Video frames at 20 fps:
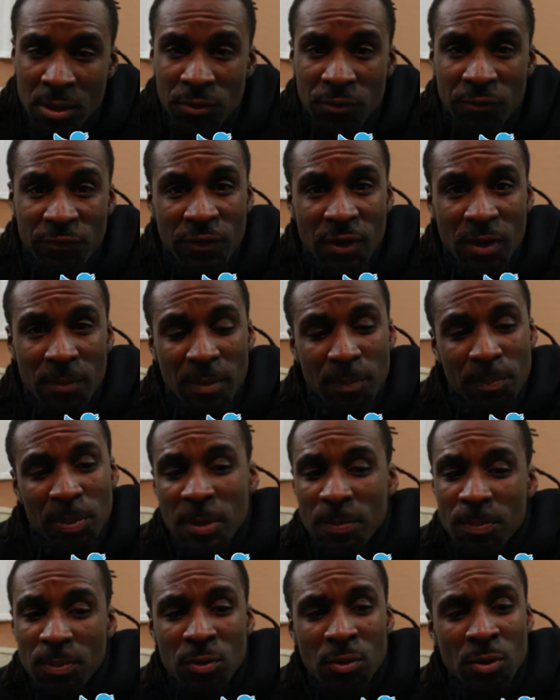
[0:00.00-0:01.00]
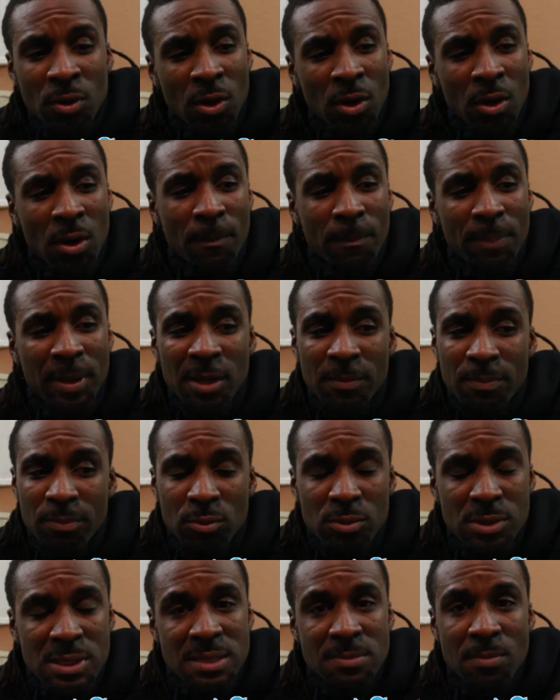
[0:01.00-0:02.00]
You feel me? People,
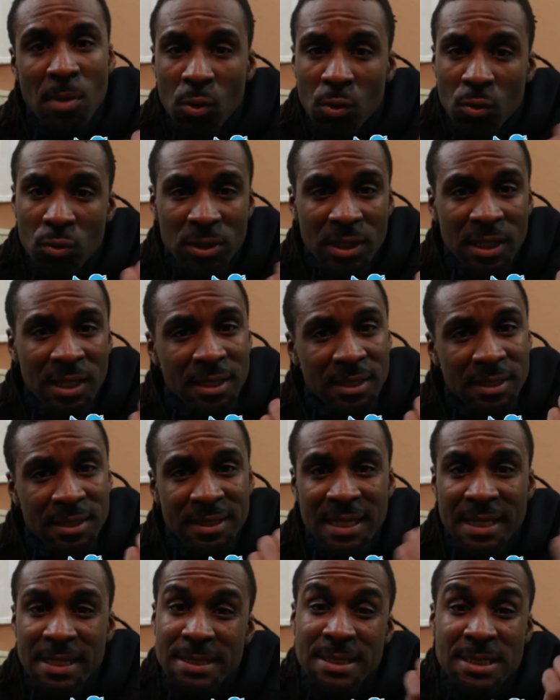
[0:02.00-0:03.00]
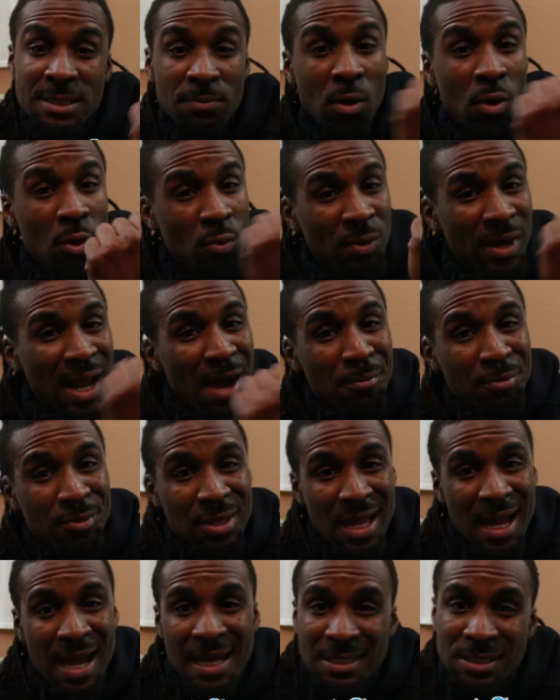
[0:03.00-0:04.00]
people smoke that didn't smoke when I was
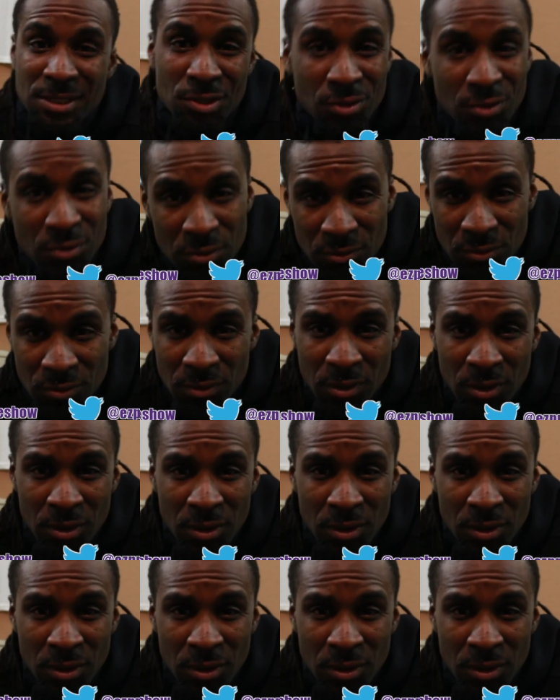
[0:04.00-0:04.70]
in high school.